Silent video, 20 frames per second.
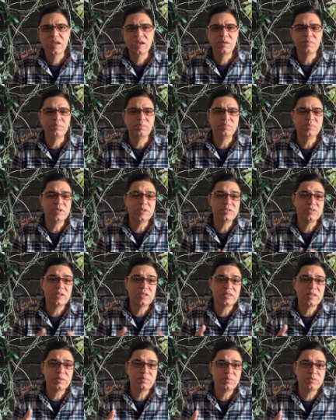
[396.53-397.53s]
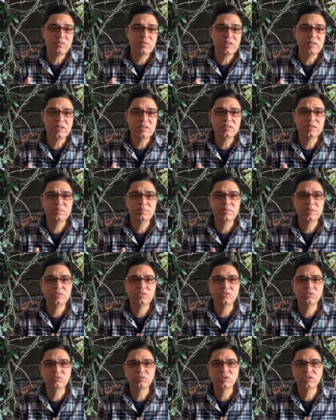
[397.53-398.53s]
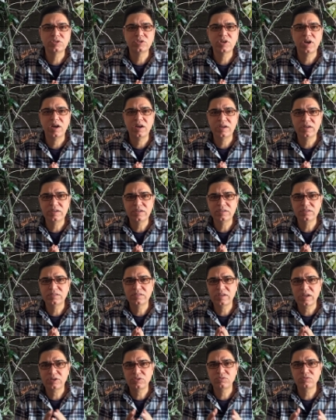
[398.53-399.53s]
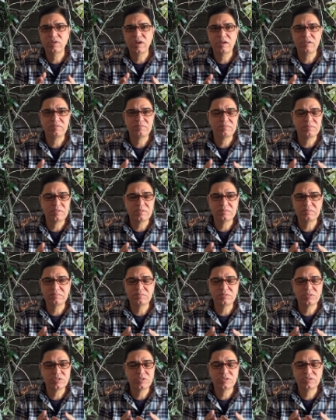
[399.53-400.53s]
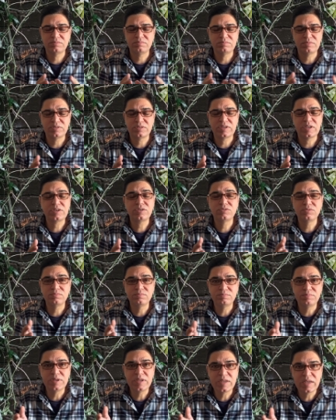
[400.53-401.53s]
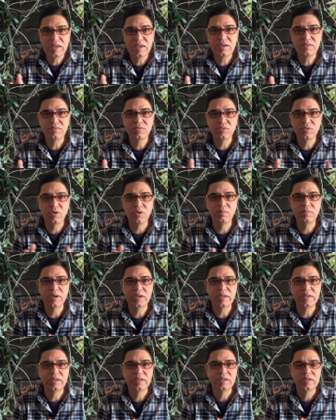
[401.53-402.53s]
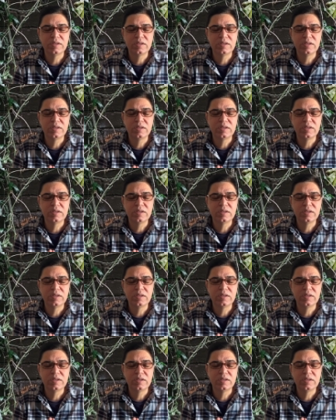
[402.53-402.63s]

They say that between these episodes, the child is said to behave normally.